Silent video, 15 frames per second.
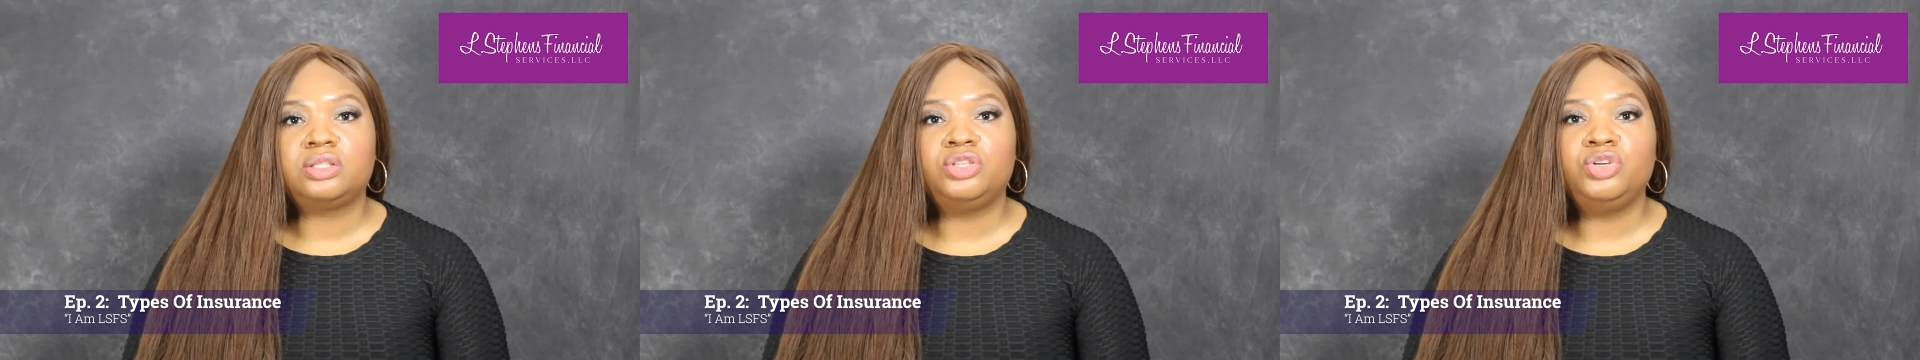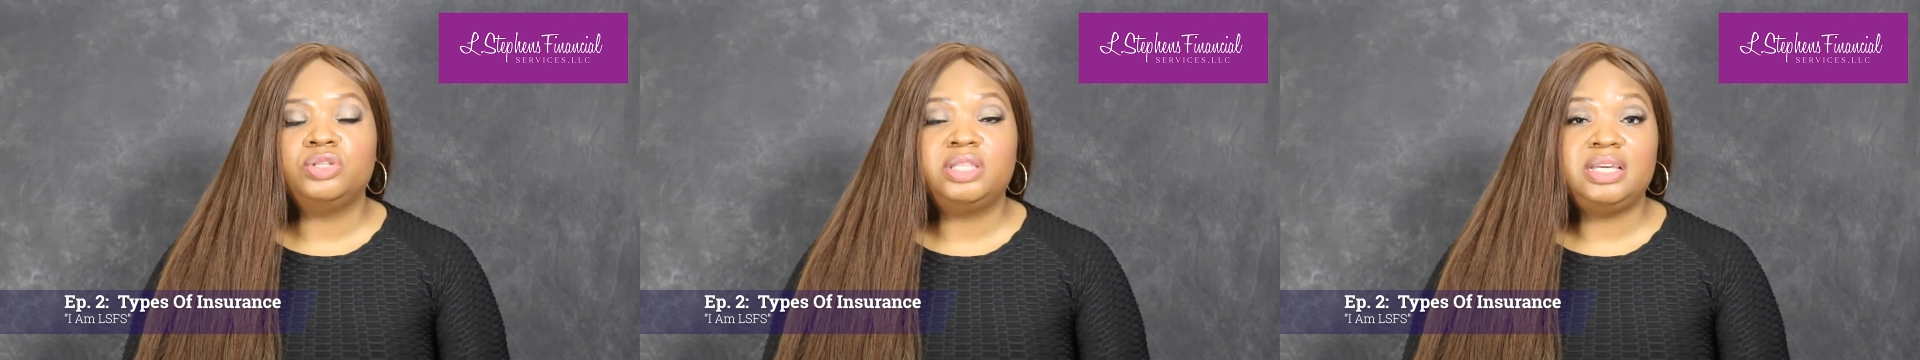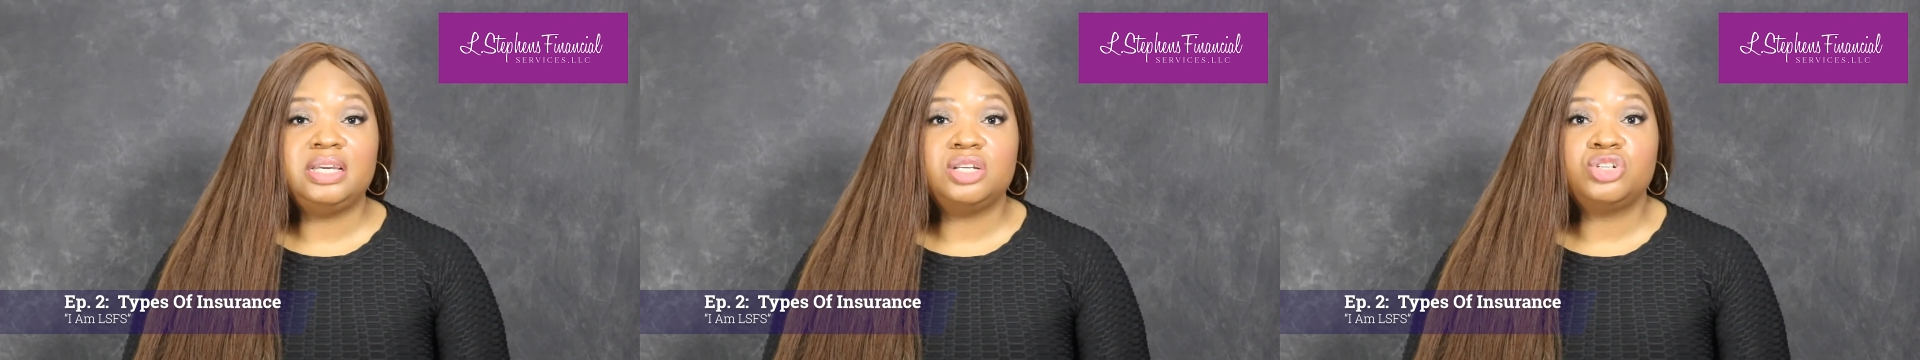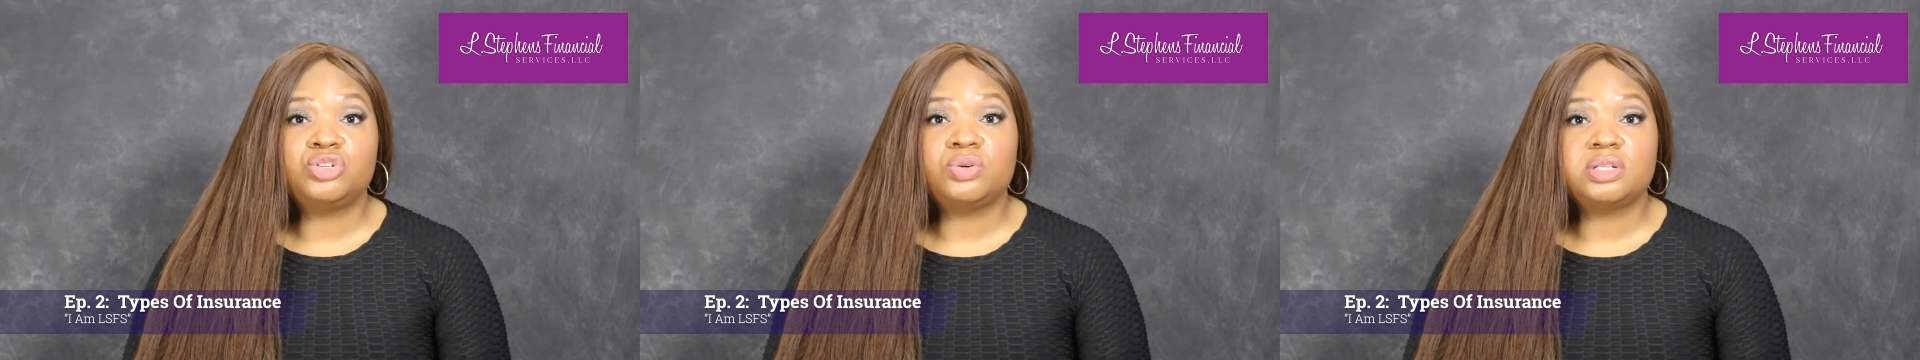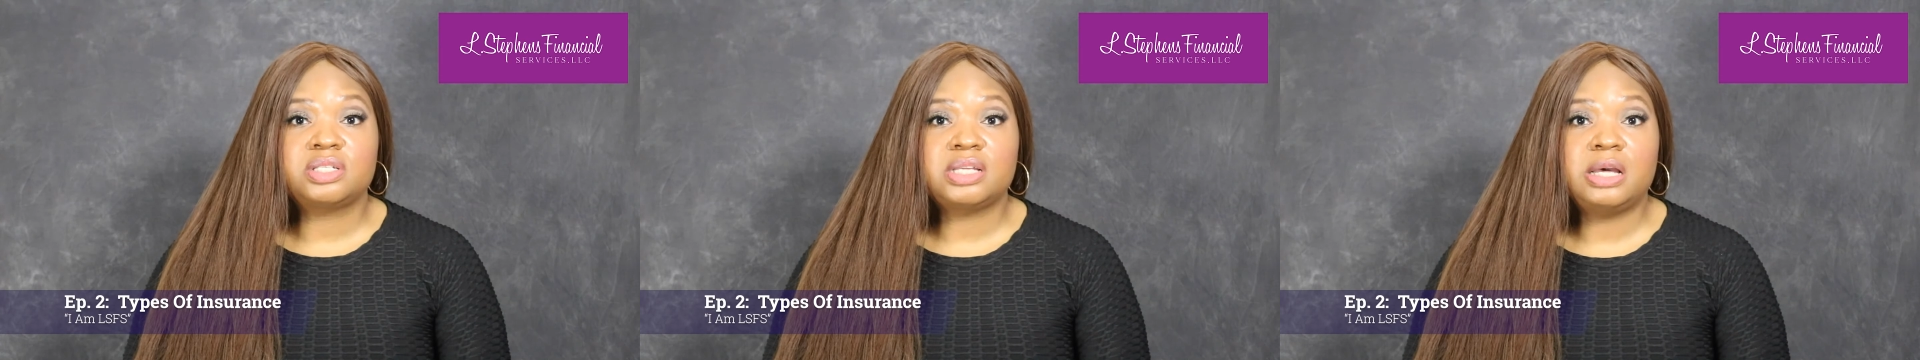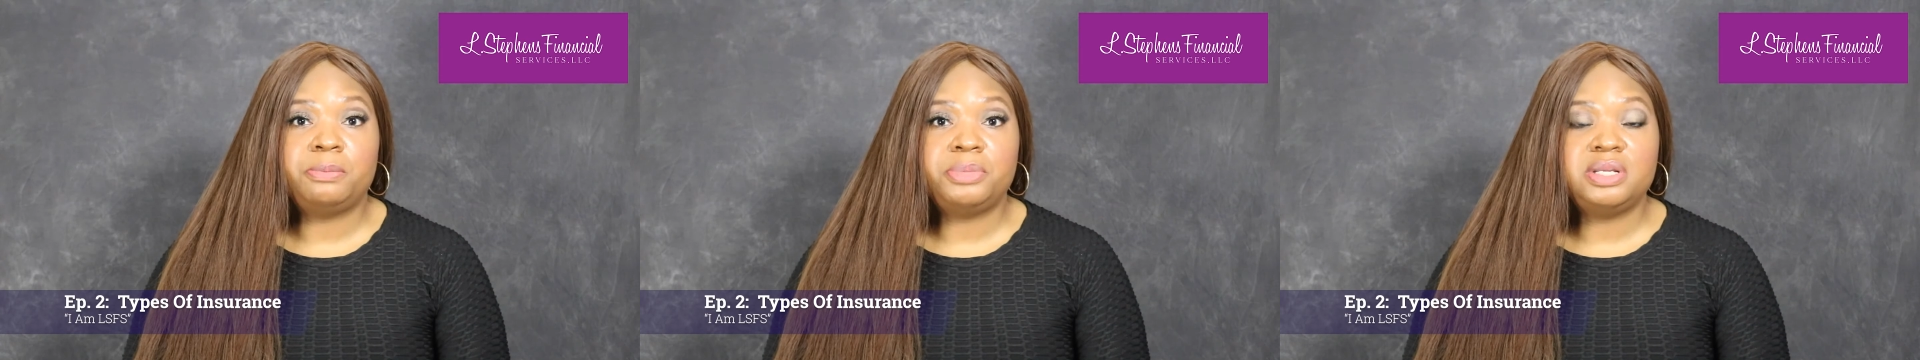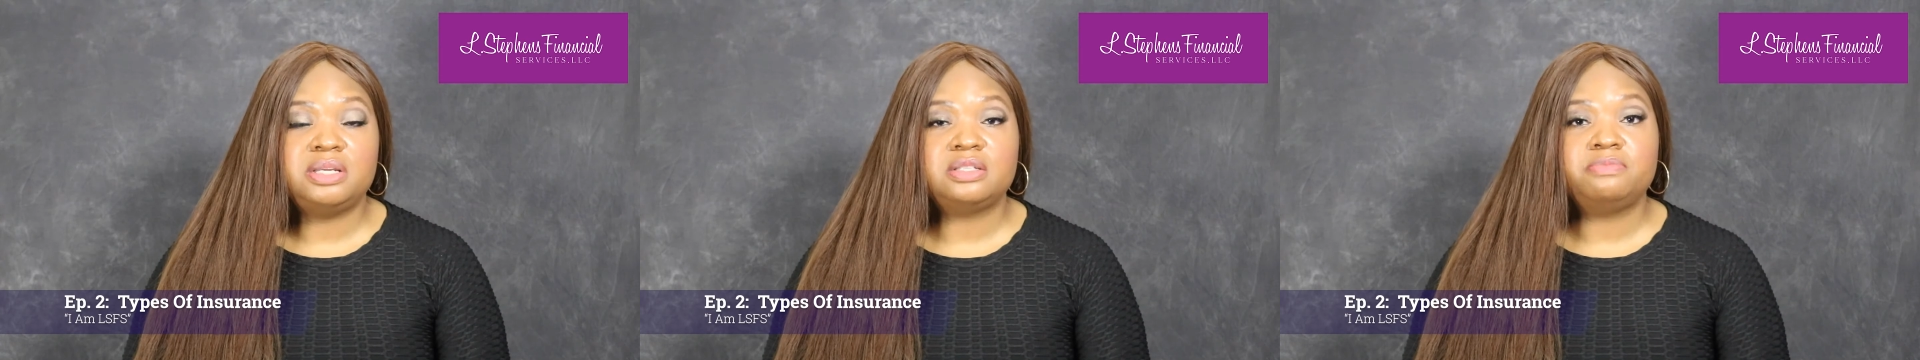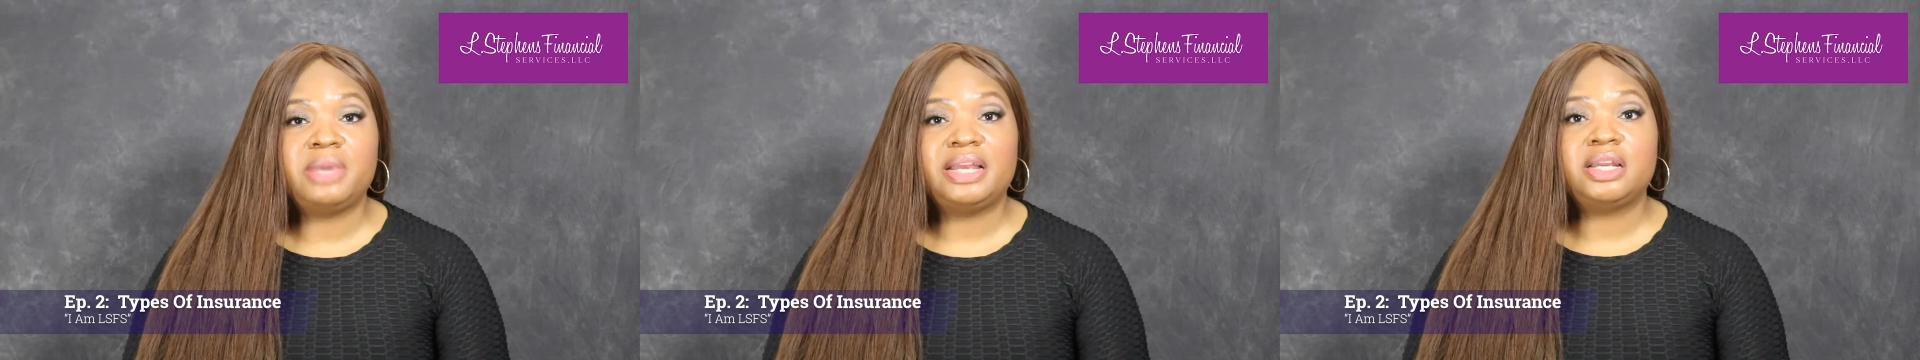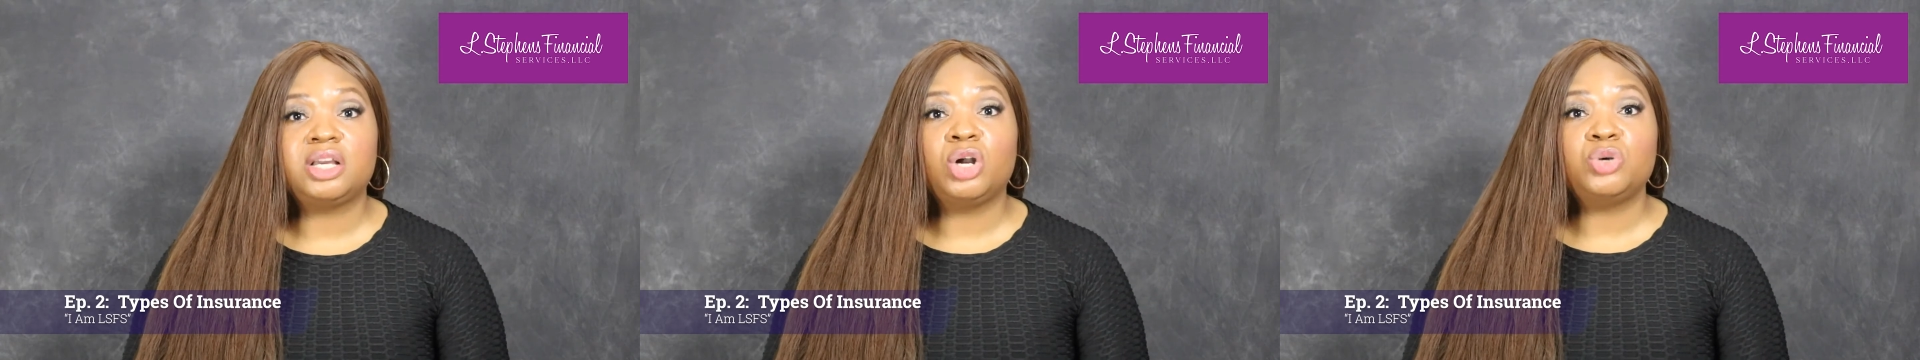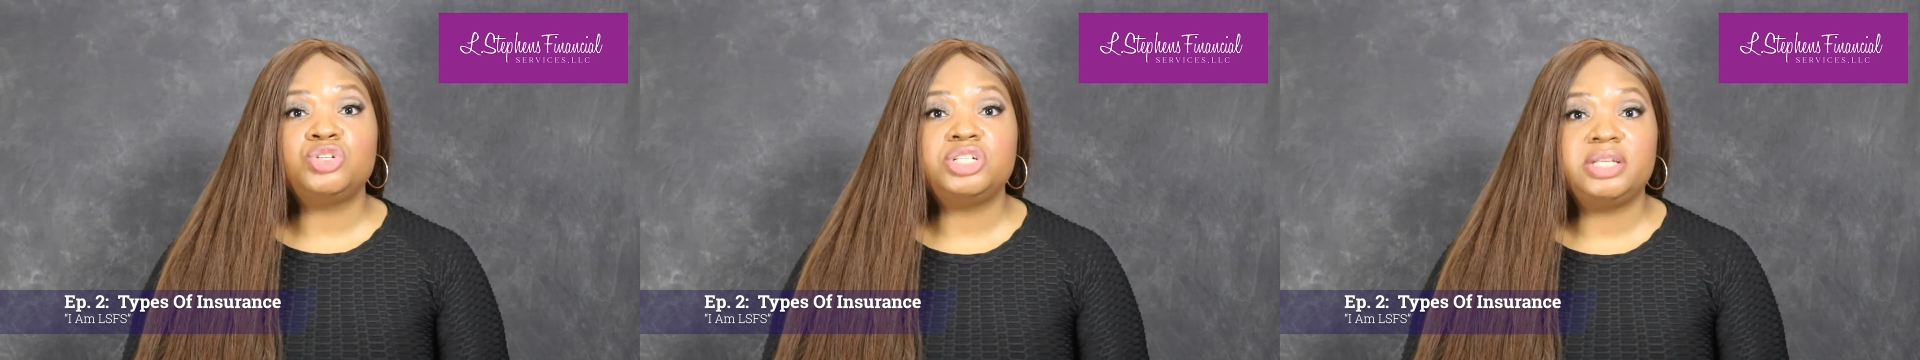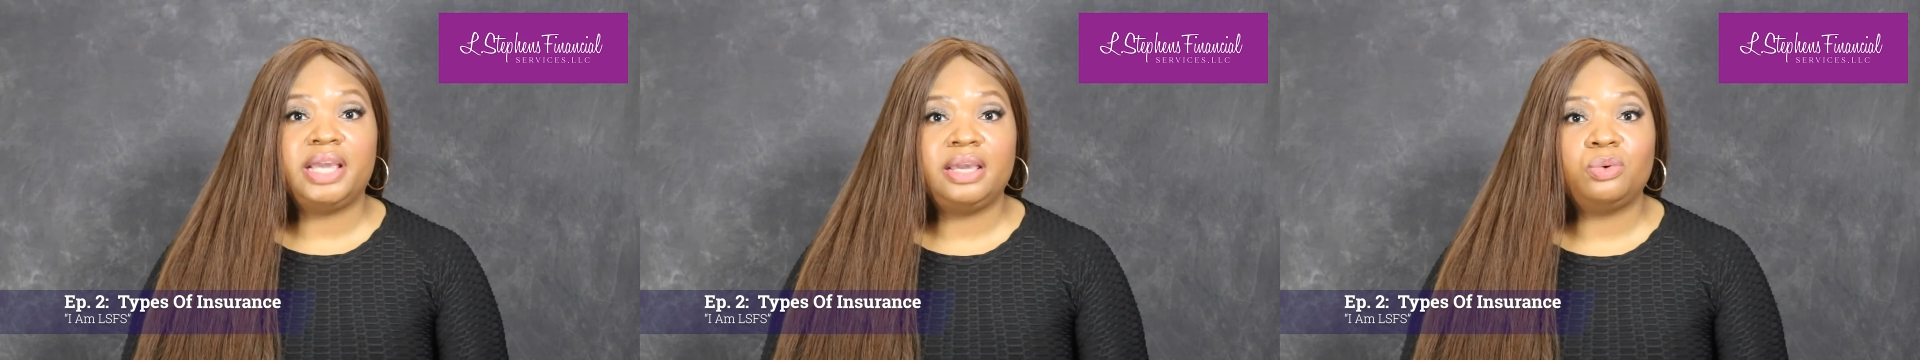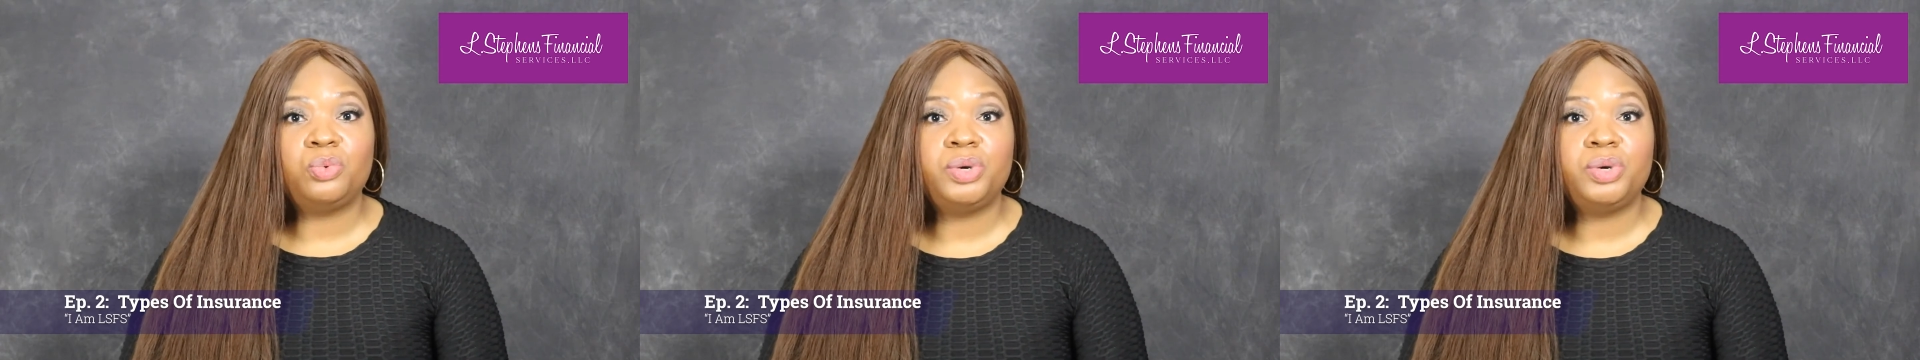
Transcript: the insurance companies may negotiate